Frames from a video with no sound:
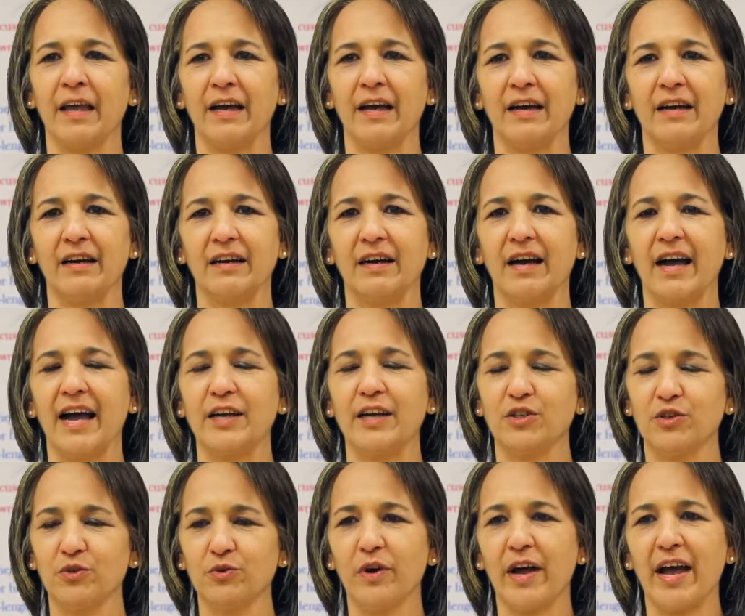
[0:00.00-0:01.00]
uh, I
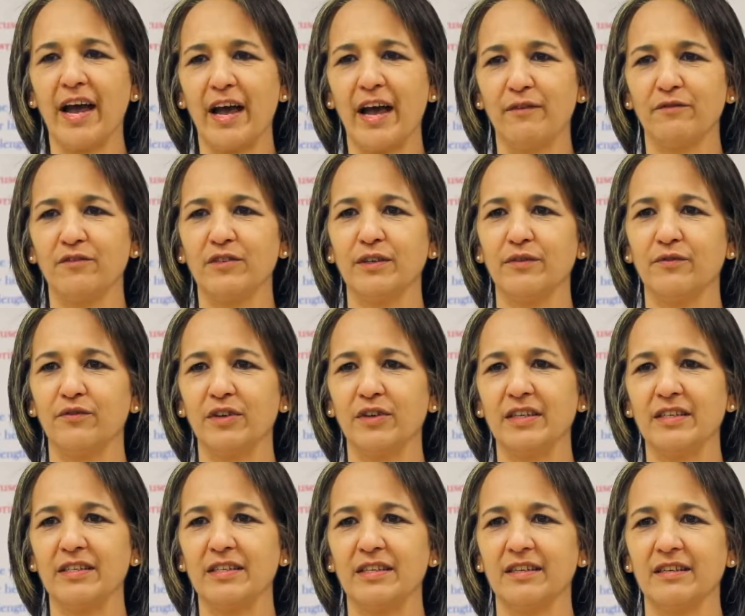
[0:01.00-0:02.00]
do have
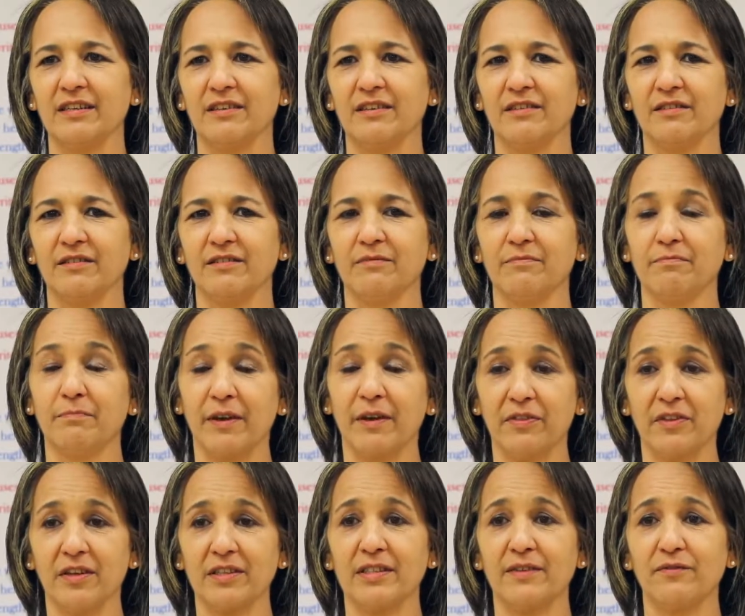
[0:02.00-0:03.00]
different uh,
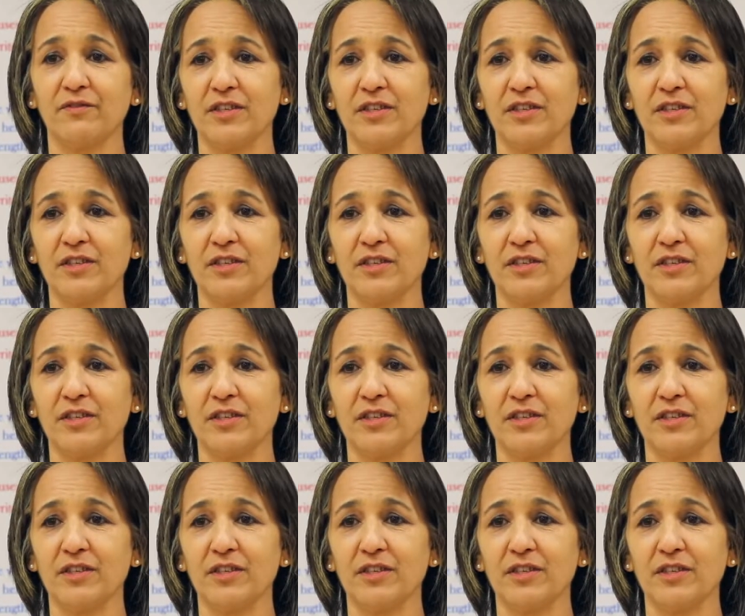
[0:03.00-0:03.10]
methods of